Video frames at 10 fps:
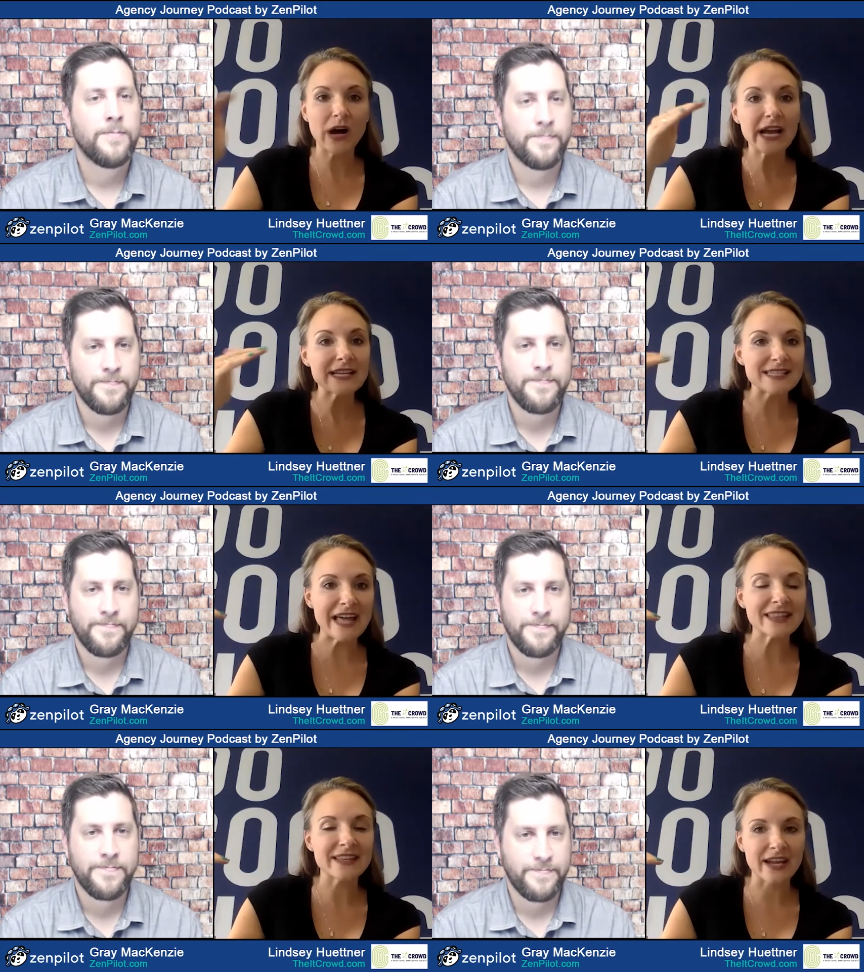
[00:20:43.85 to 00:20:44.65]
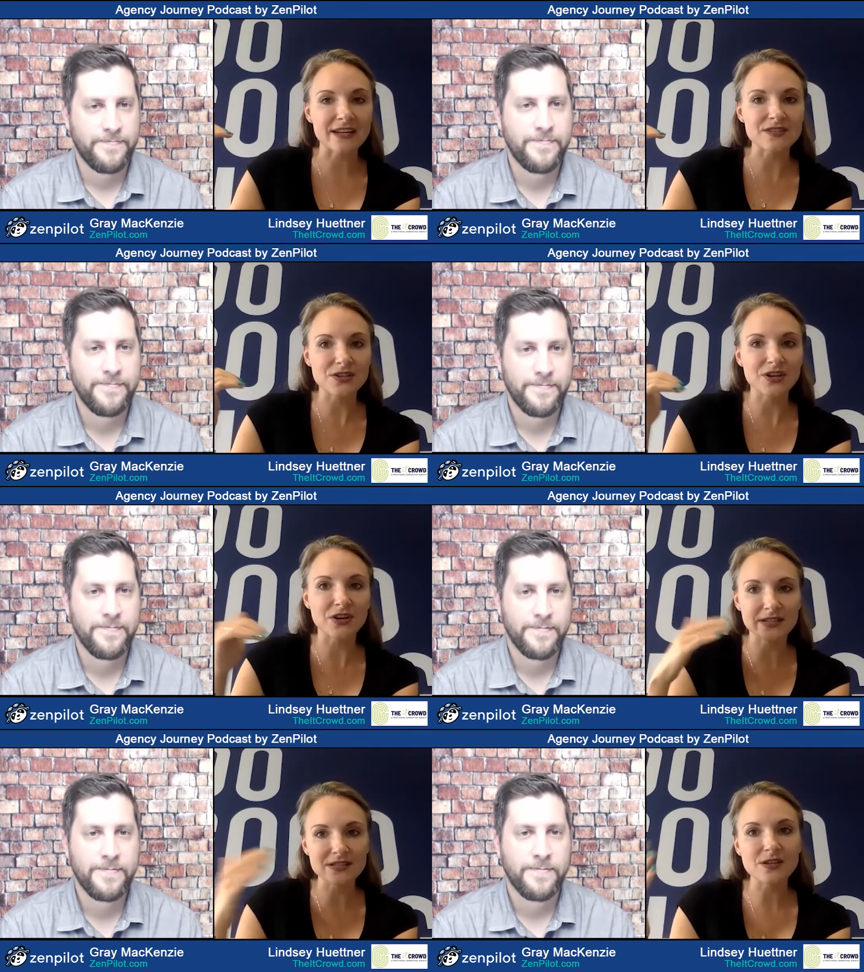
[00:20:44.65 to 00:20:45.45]
Speaker 1: Why is that the case
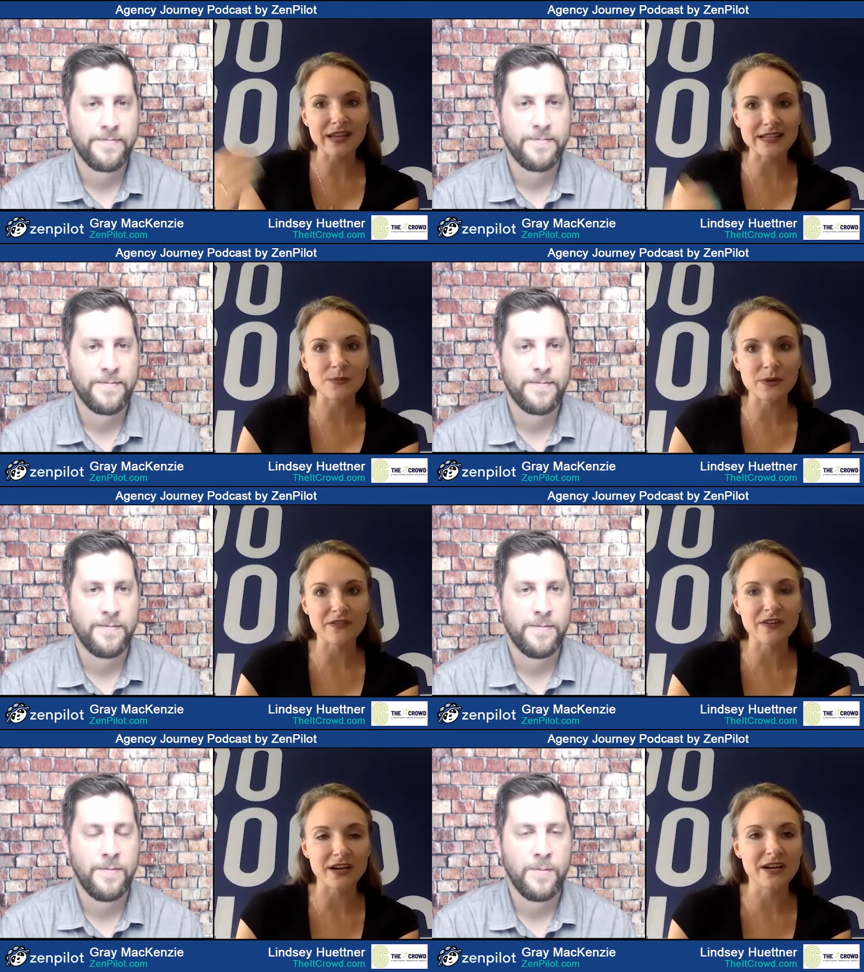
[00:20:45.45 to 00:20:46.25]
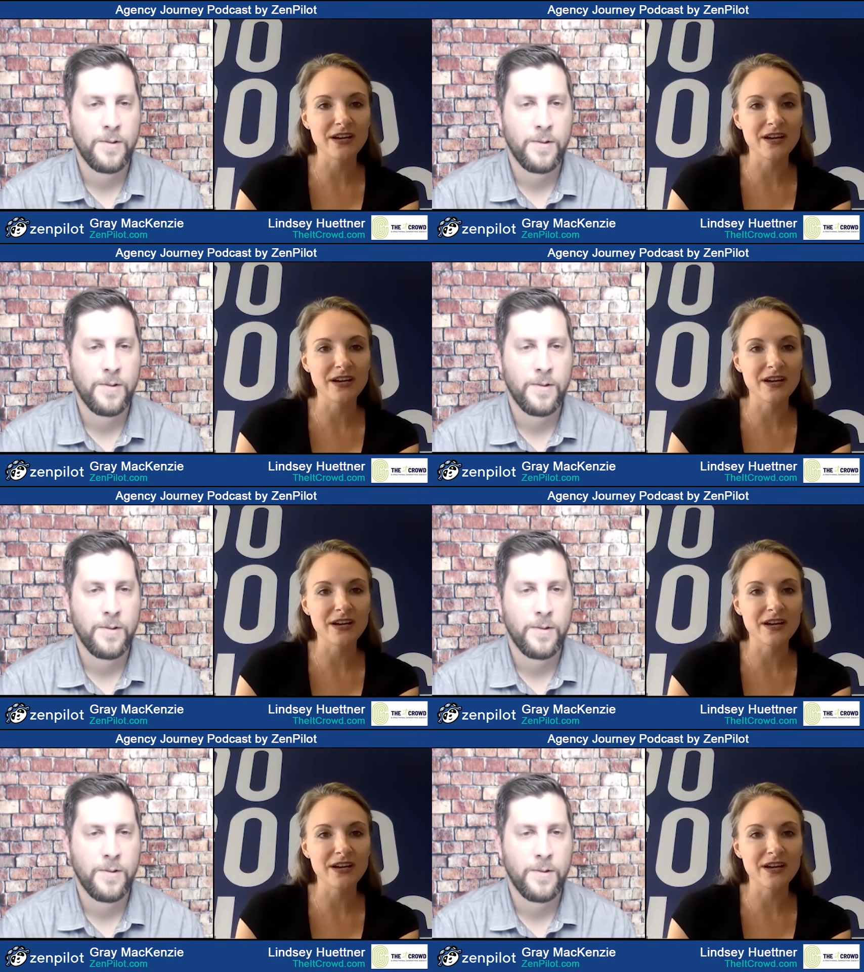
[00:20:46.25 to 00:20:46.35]
too? And so that's one of our